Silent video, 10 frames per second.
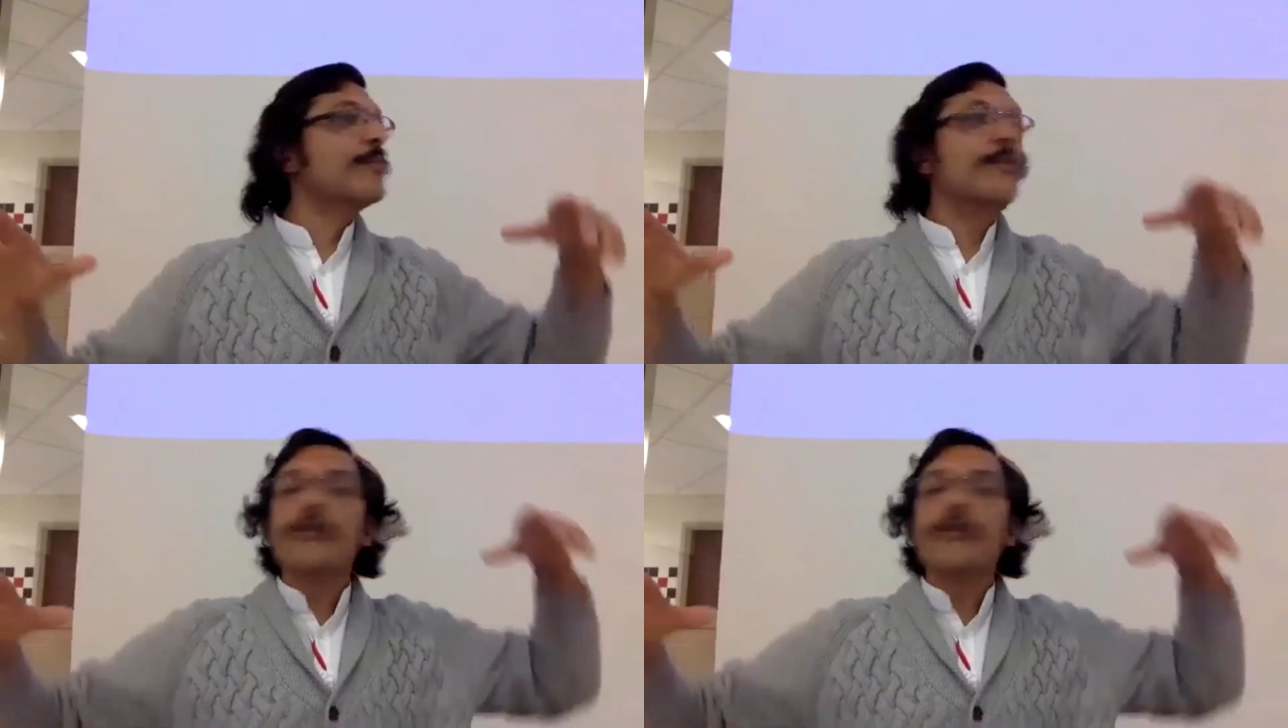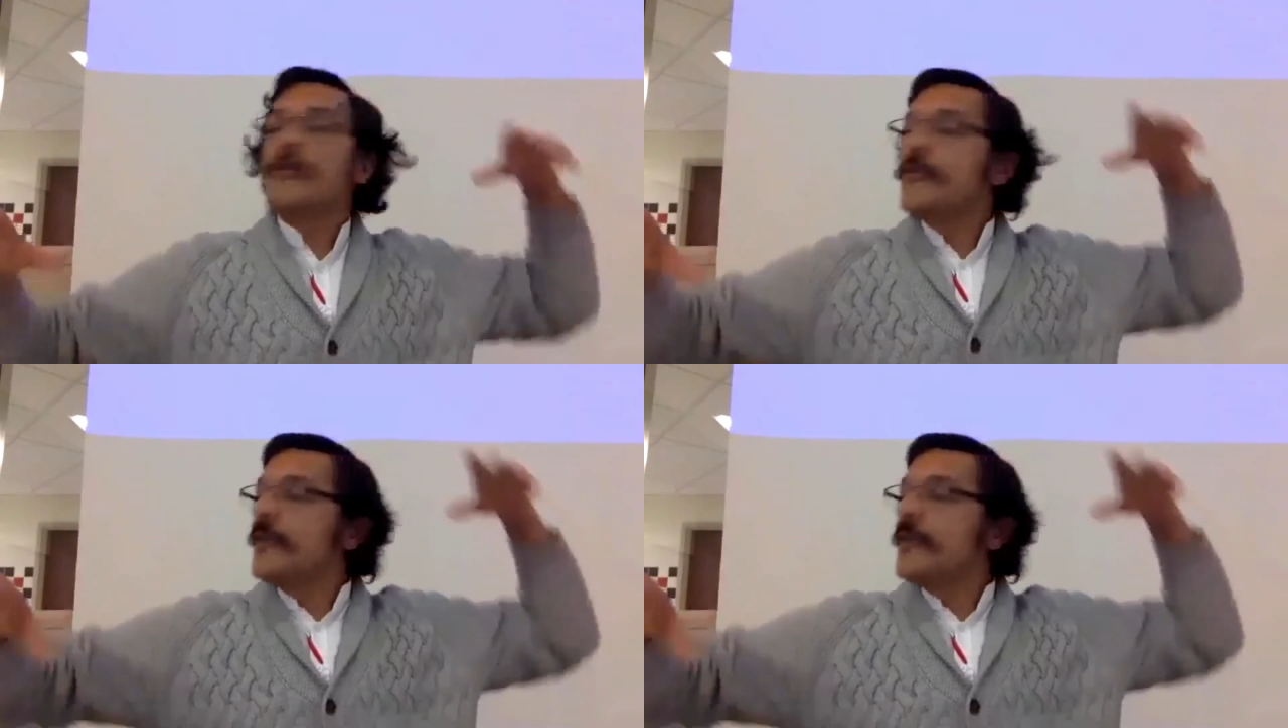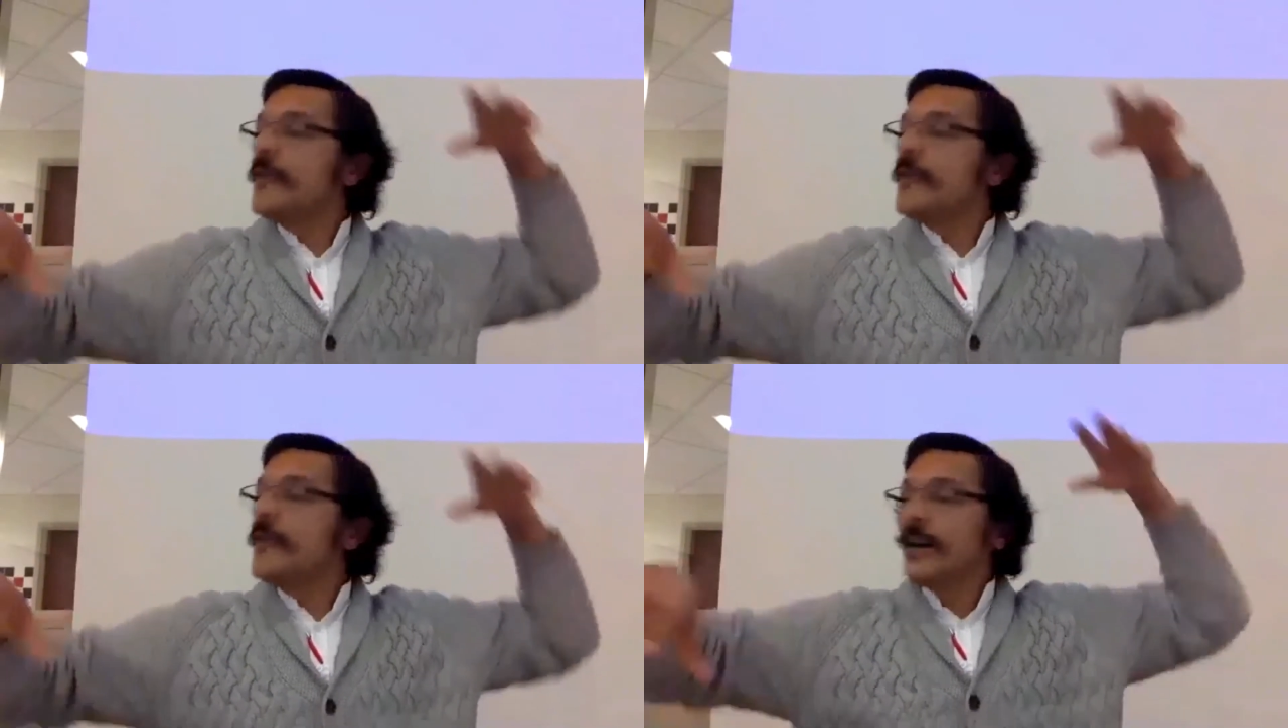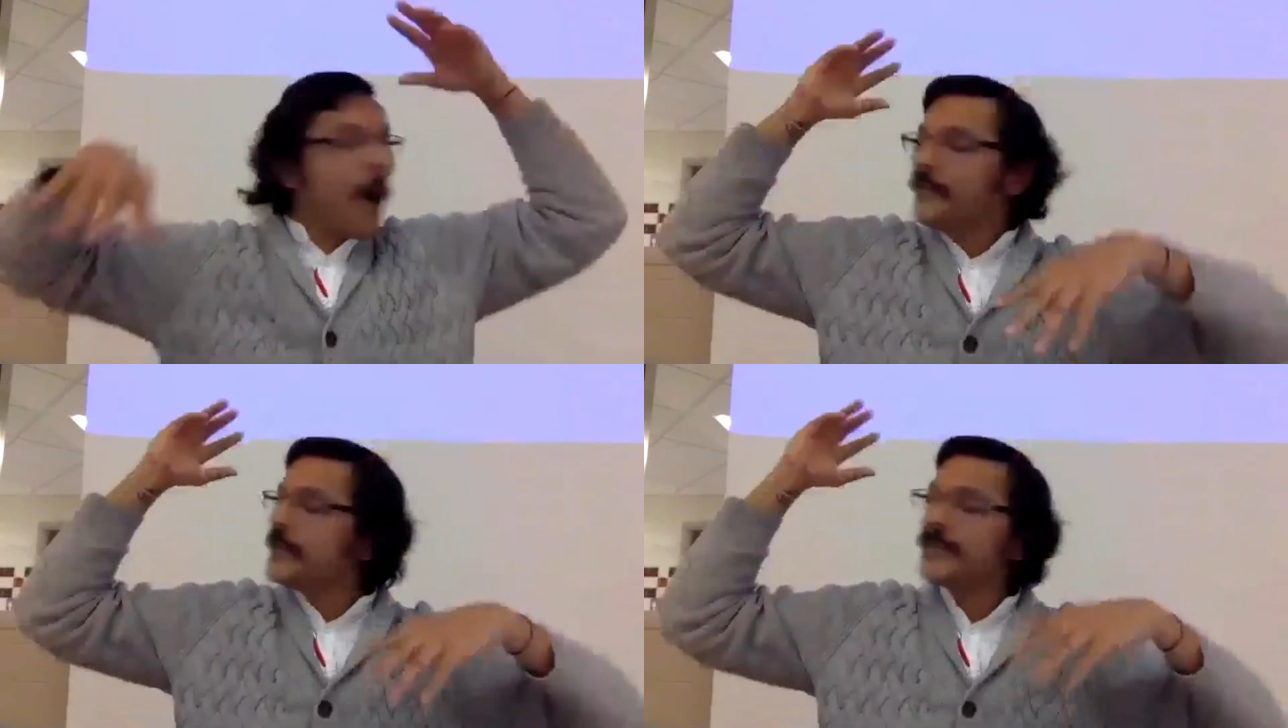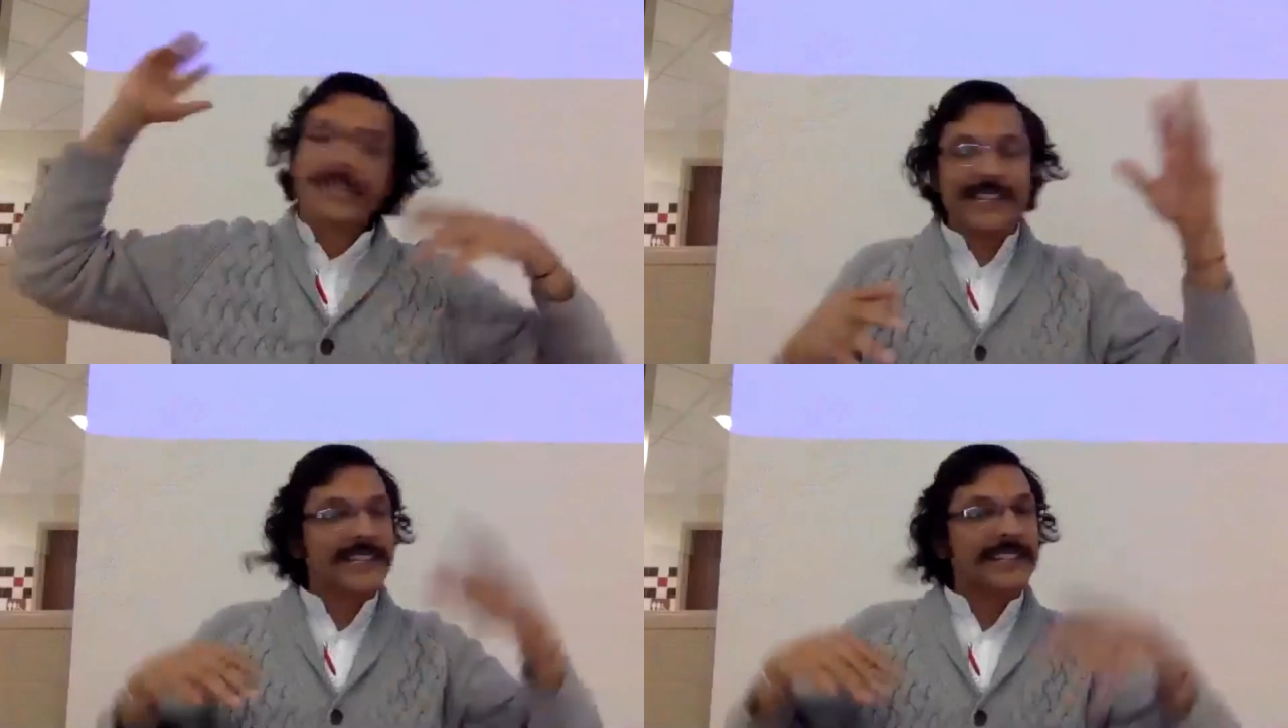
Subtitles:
head and his limbs and all of that.